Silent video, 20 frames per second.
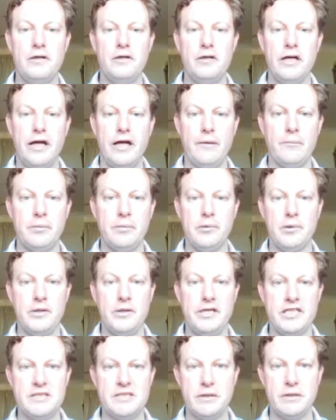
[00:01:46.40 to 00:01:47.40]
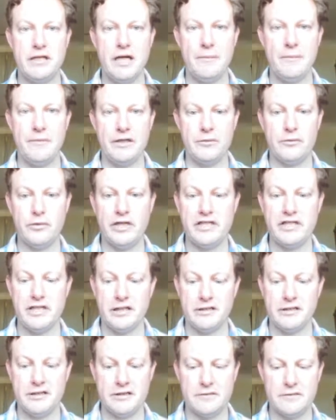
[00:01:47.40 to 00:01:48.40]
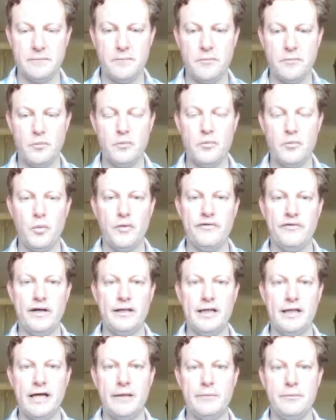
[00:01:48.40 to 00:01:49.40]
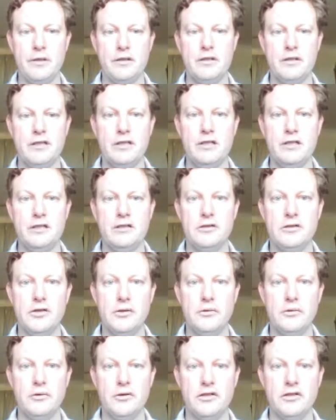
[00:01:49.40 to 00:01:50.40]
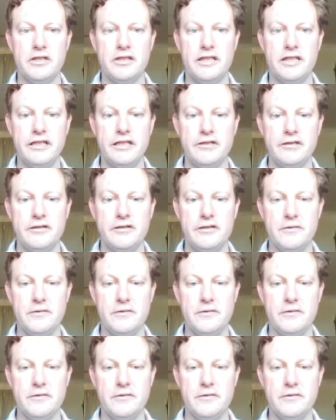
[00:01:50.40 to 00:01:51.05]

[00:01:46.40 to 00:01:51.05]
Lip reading: employees becoming redundant with their labour no longer needed.